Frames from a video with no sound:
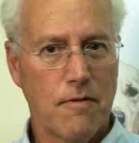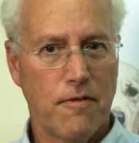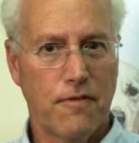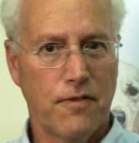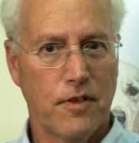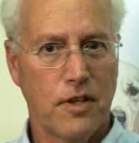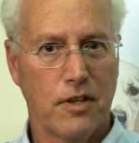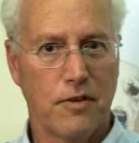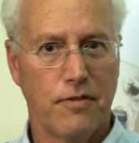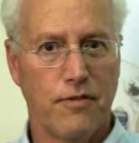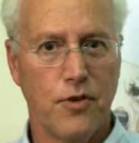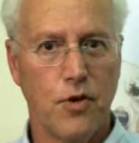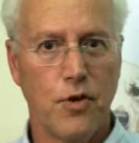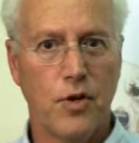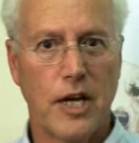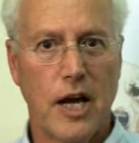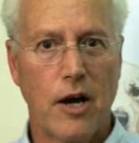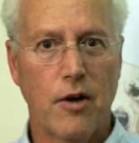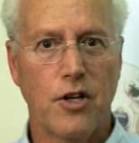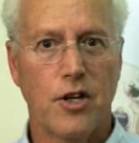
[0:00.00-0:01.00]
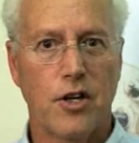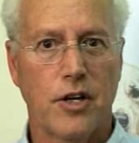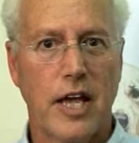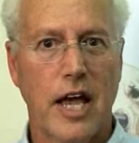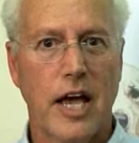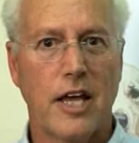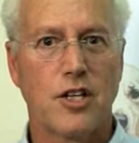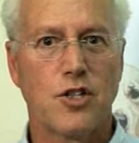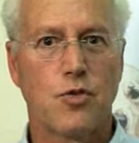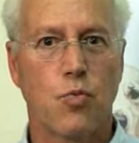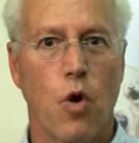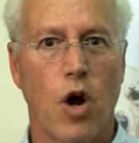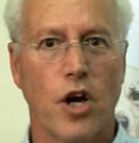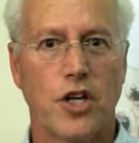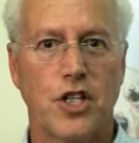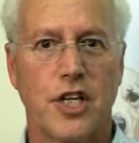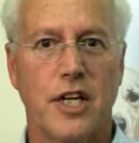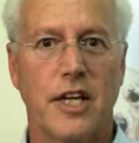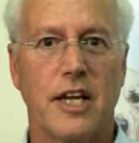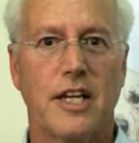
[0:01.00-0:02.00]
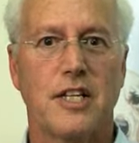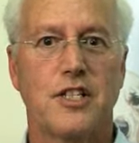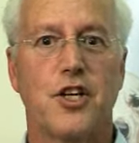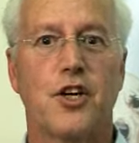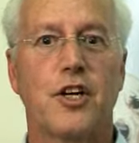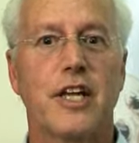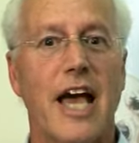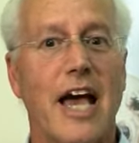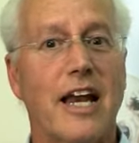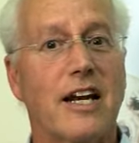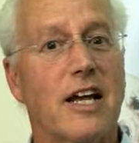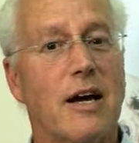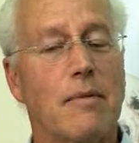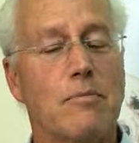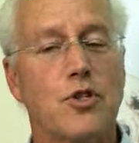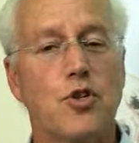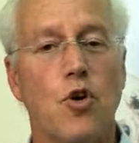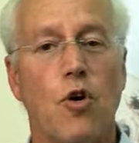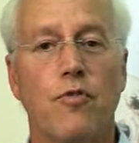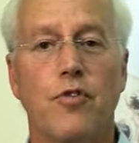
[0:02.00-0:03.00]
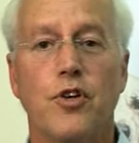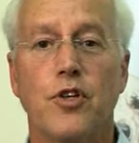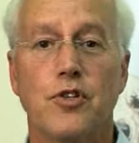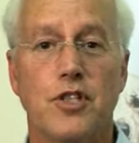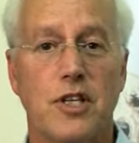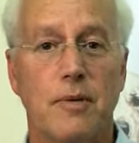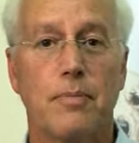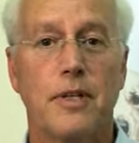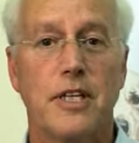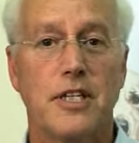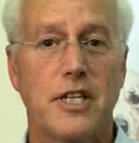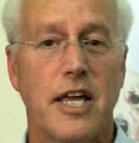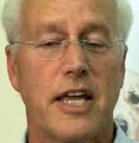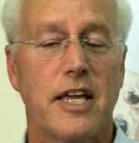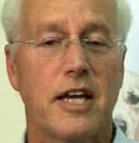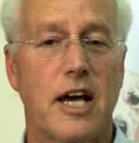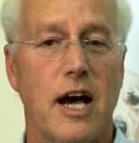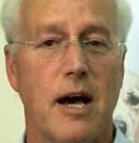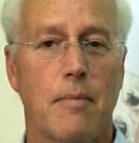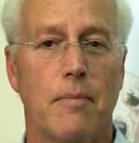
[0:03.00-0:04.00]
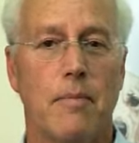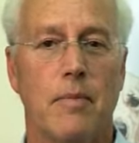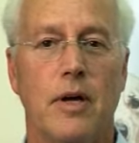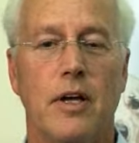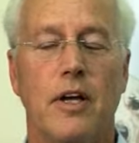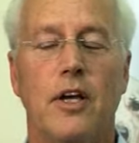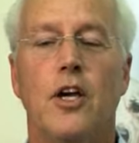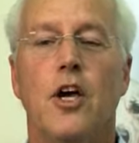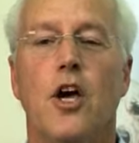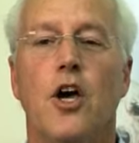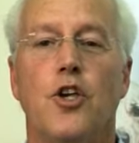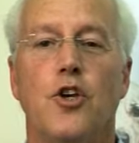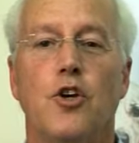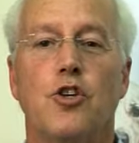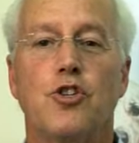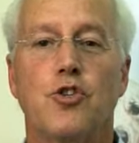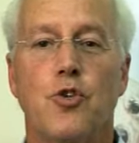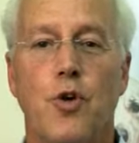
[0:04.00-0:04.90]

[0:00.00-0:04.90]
the food out, your cat is watching, and as your cat comes over, you simply say, come. You're